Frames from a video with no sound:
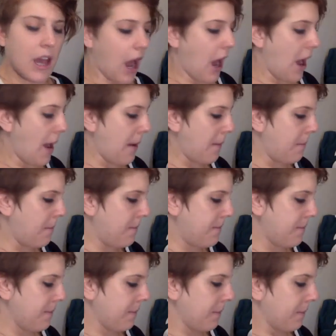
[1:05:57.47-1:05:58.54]
And
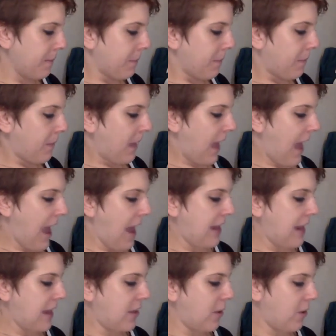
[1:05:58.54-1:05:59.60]

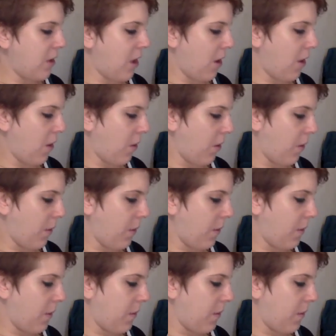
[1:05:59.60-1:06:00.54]
I don't know